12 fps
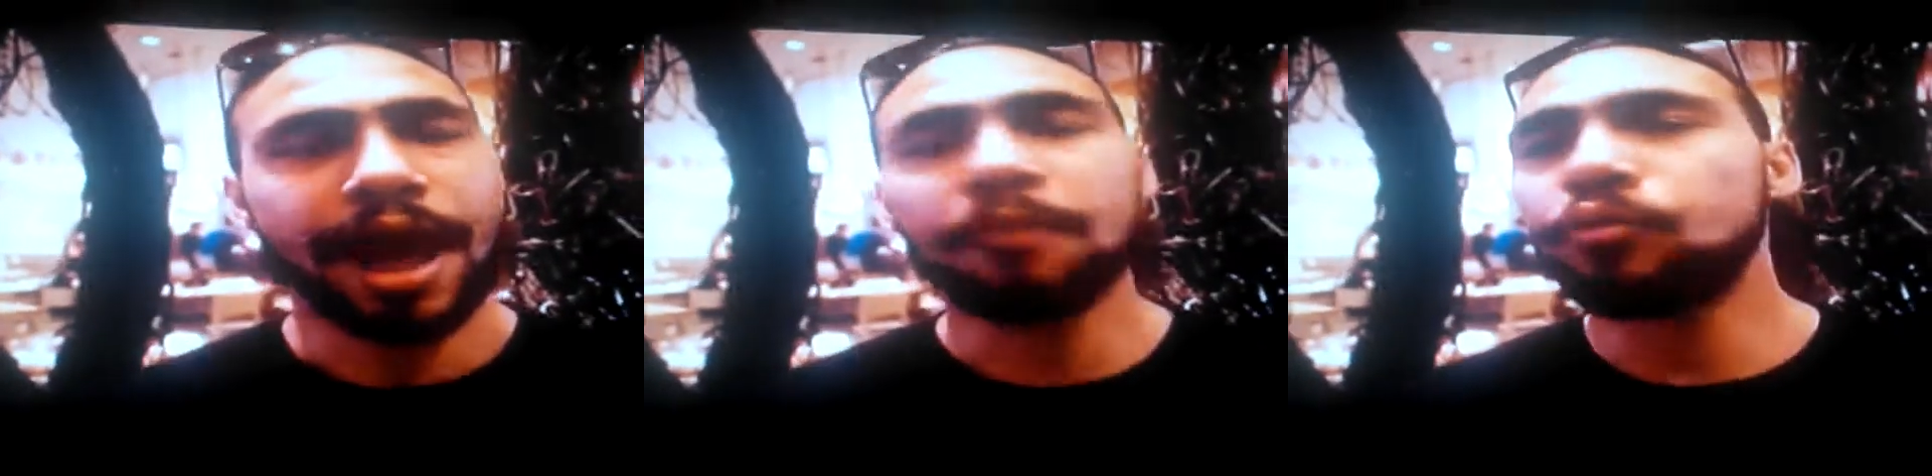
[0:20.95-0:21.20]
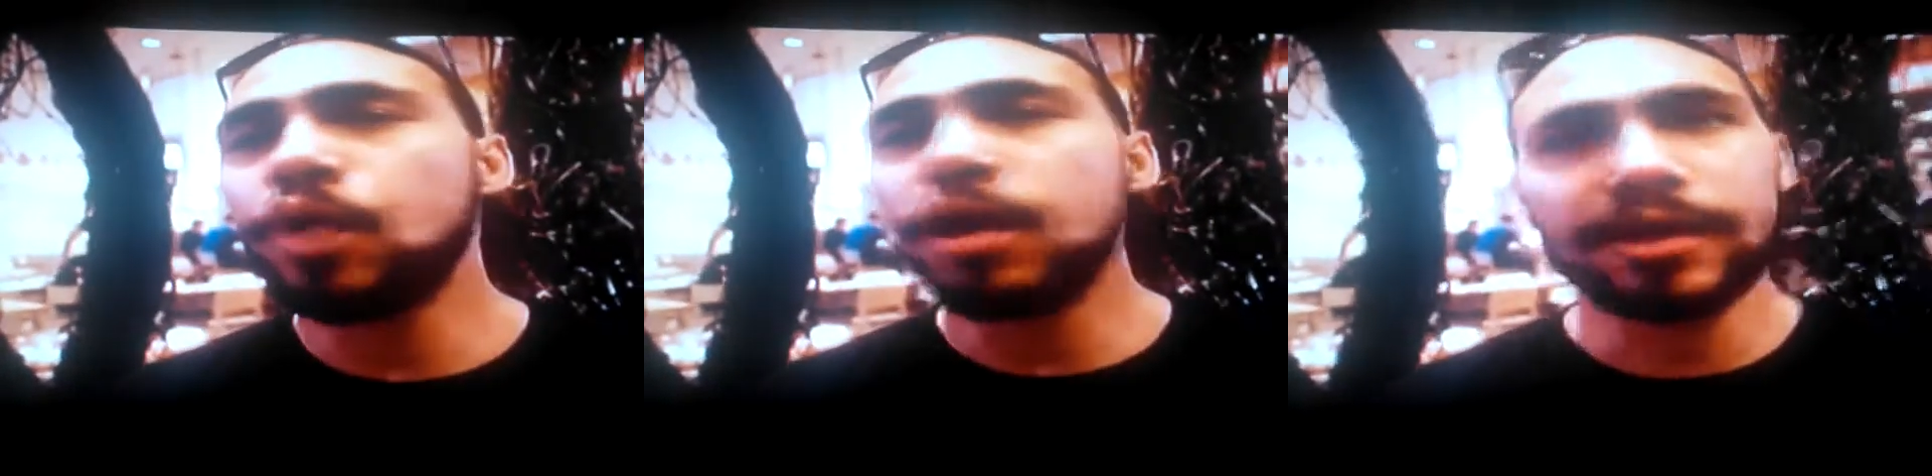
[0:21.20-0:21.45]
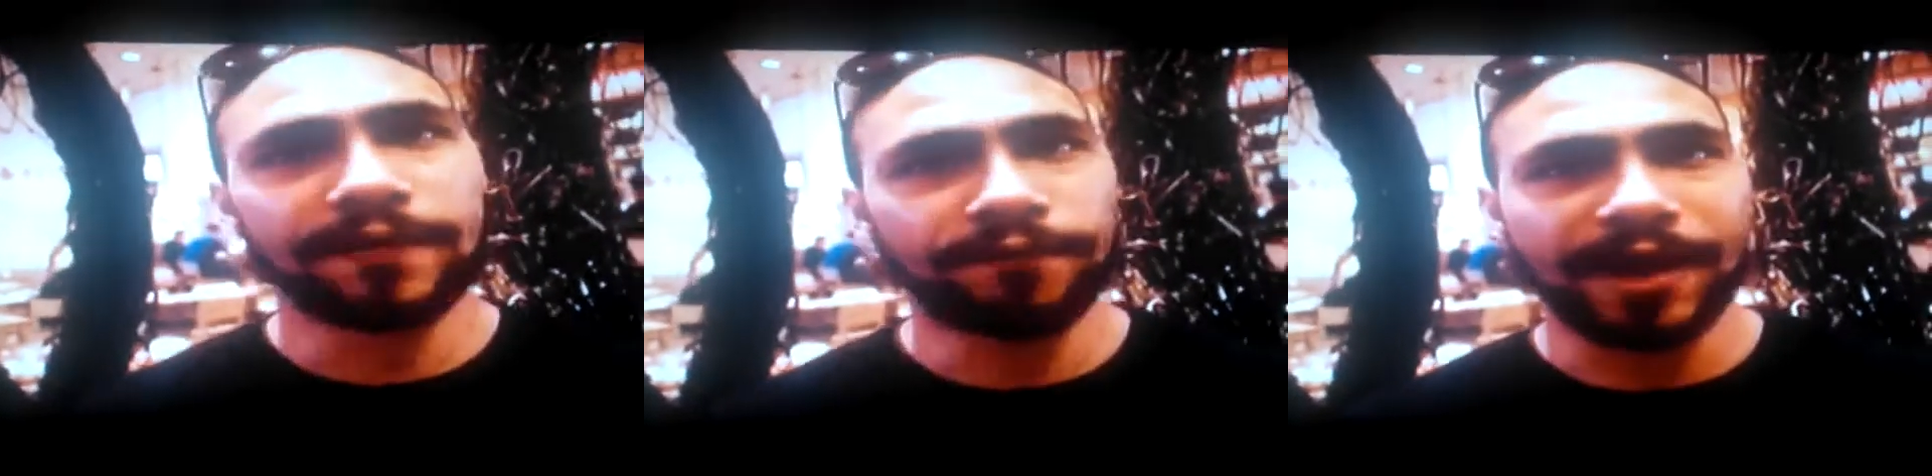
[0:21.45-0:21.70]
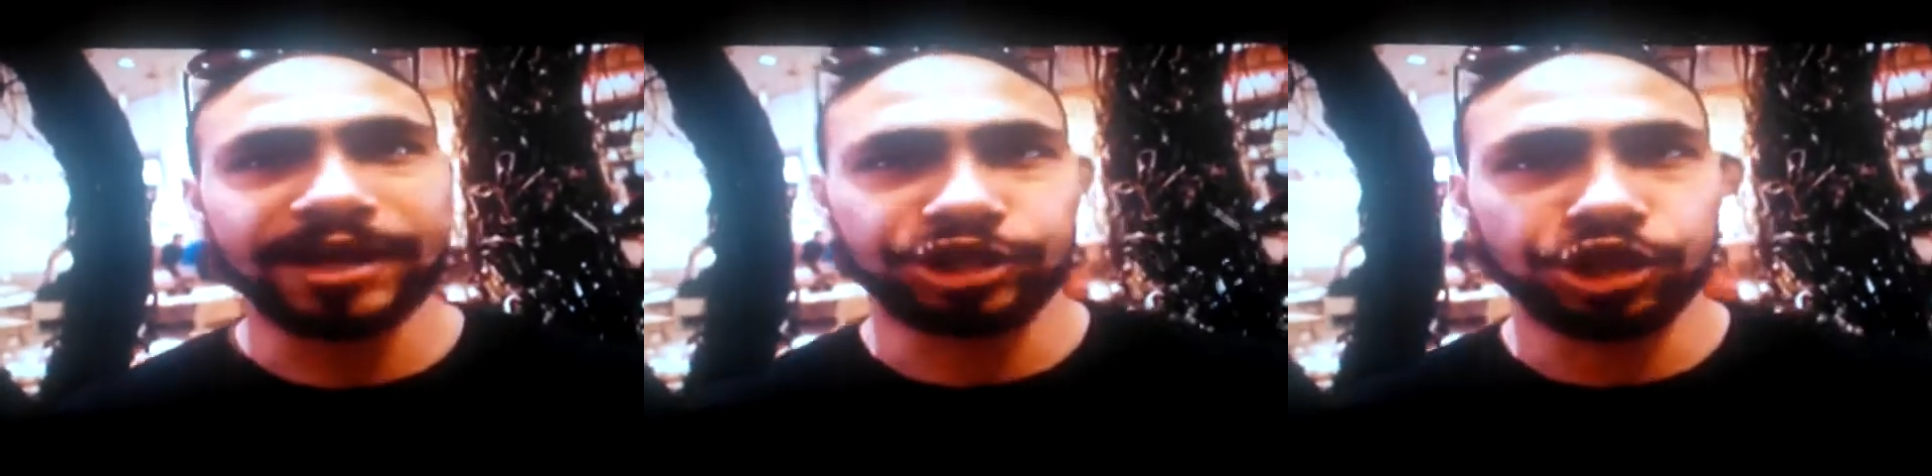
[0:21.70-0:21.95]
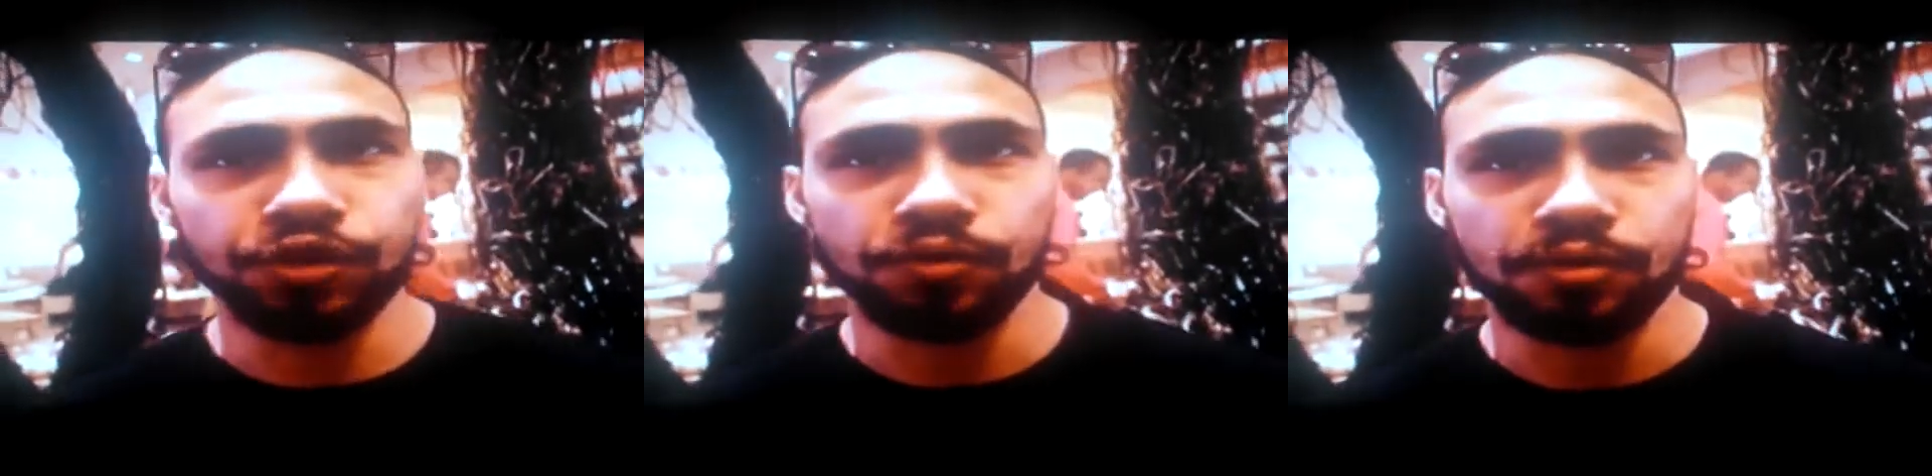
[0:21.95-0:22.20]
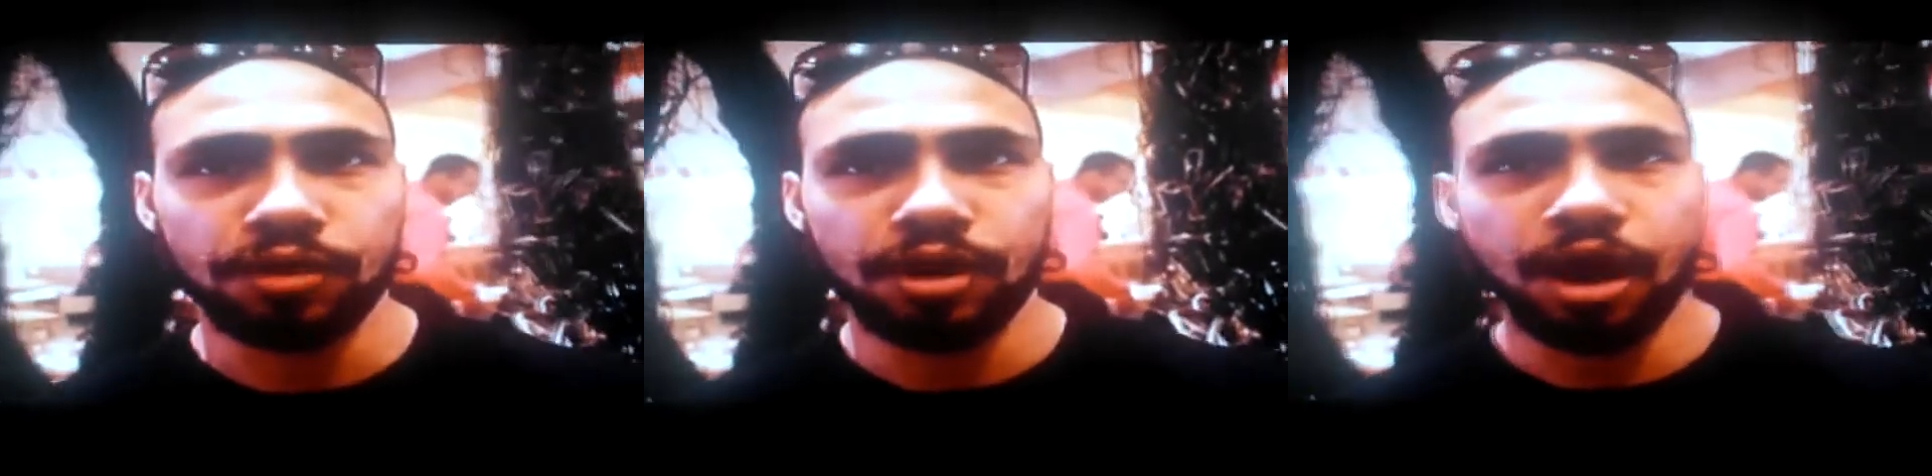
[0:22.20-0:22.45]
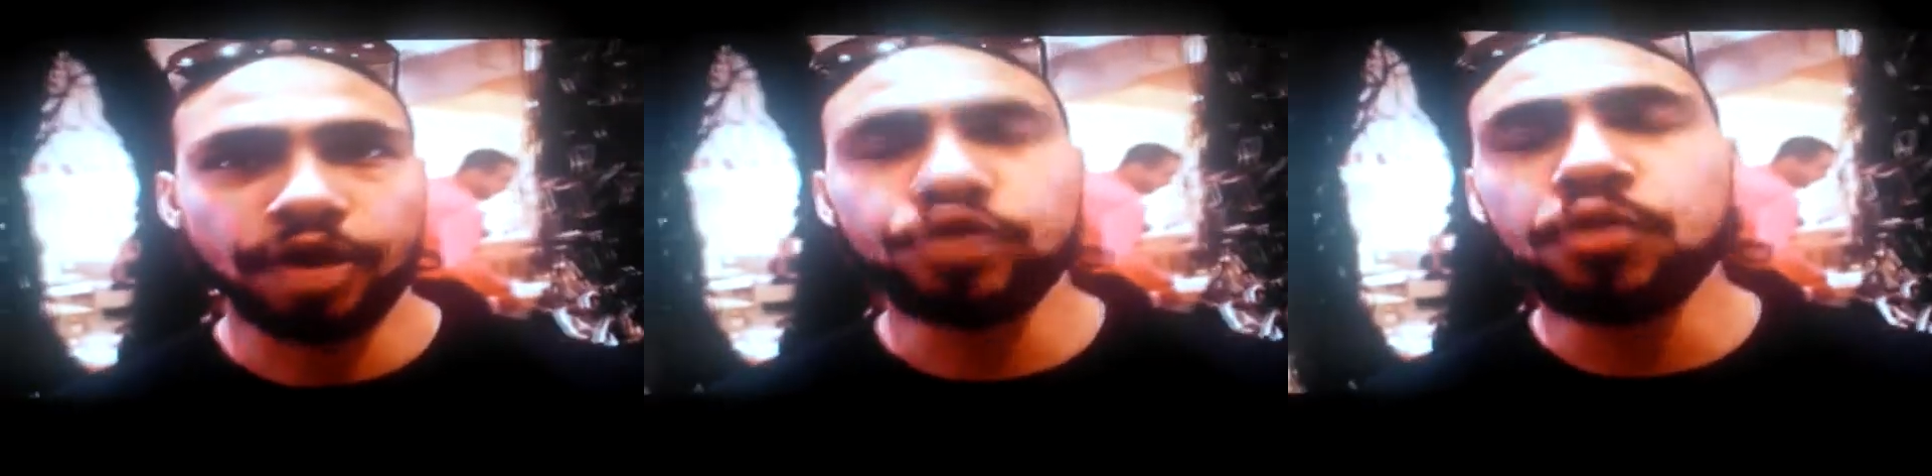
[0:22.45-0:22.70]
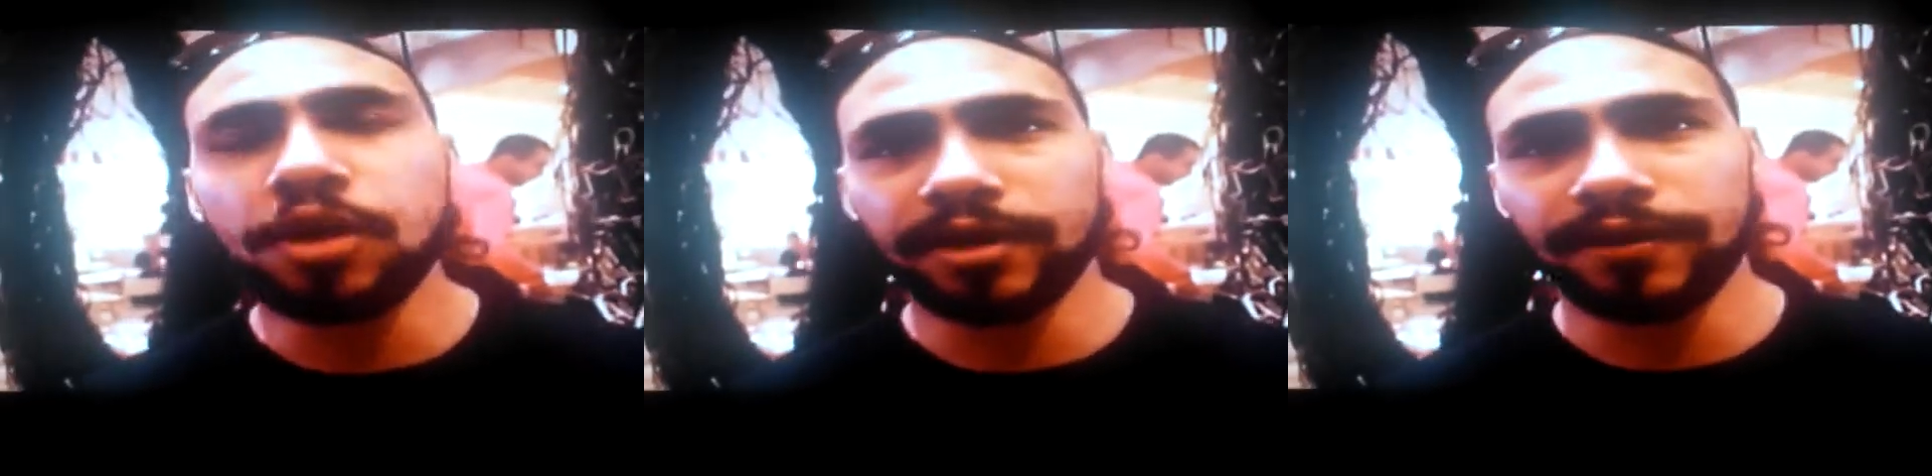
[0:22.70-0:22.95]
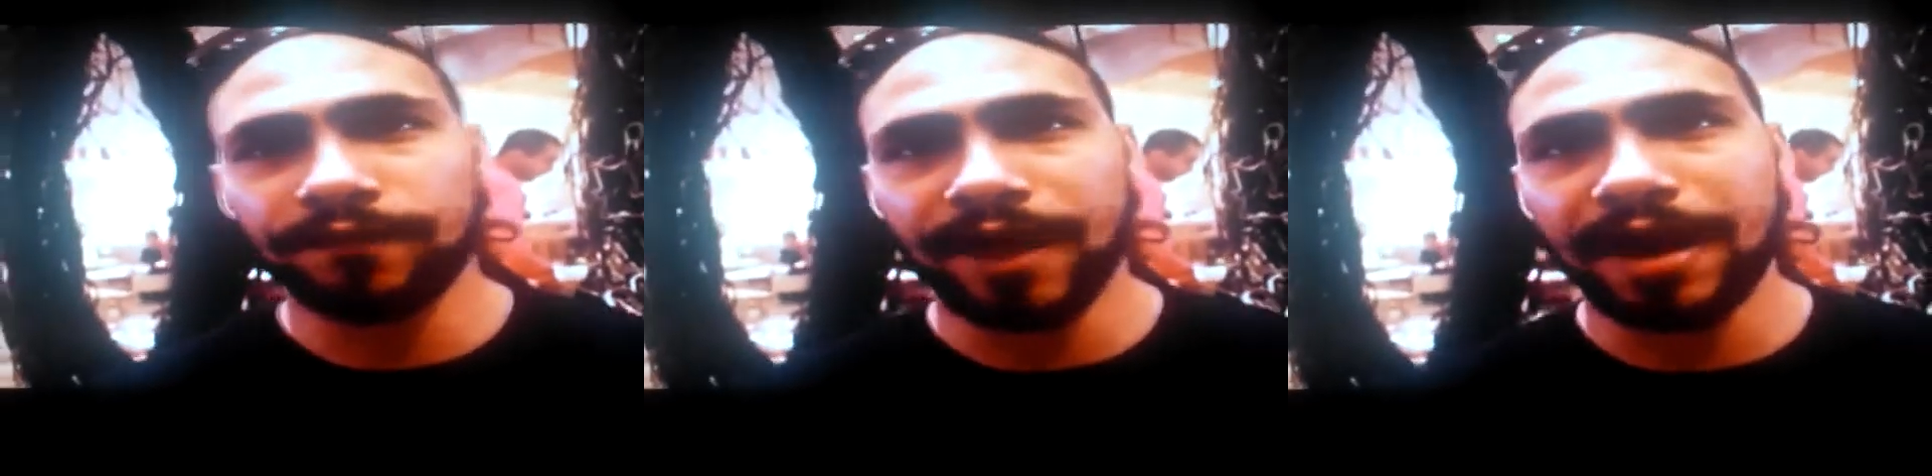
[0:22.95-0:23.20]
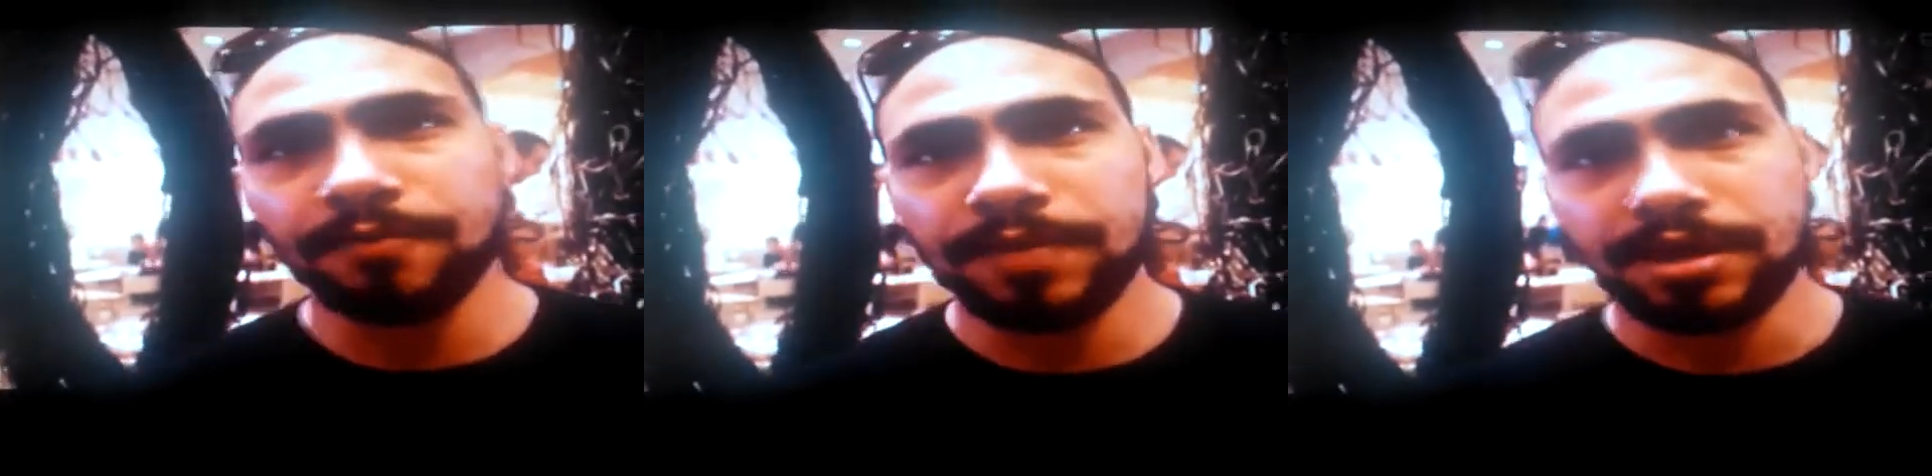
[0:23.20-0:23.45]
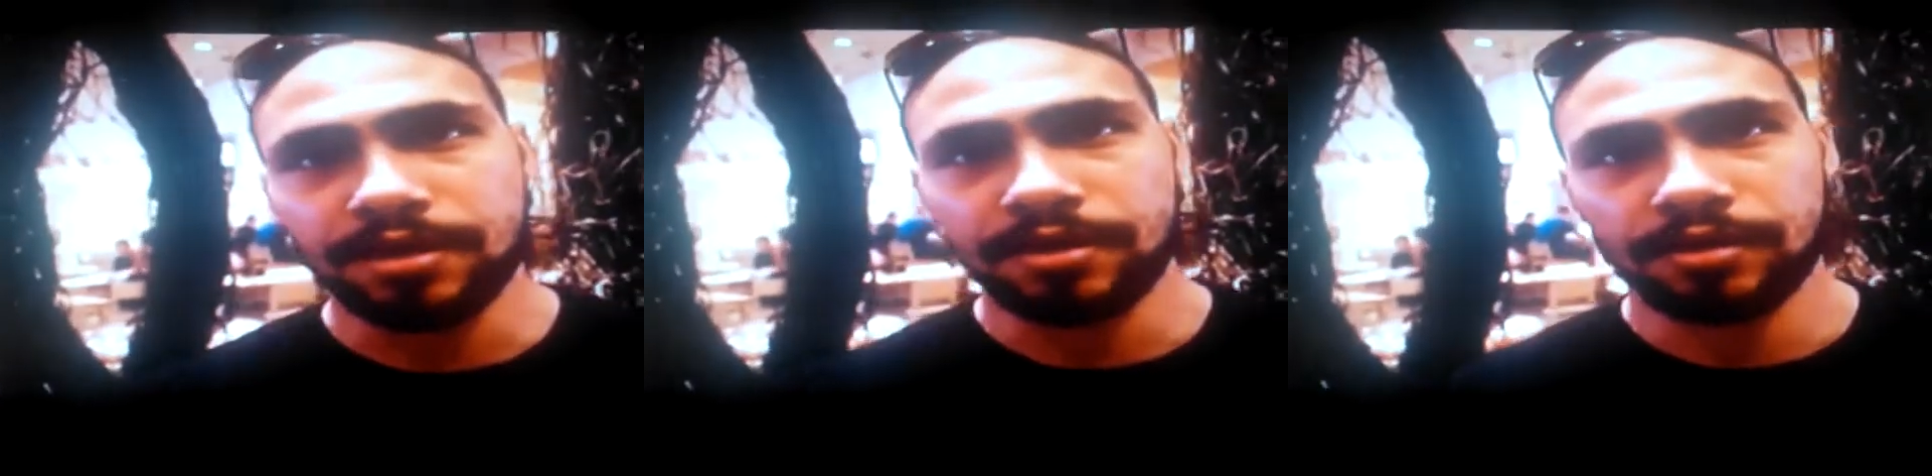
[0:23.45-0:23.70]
I'm willing to fight you. Are you willing to fight me?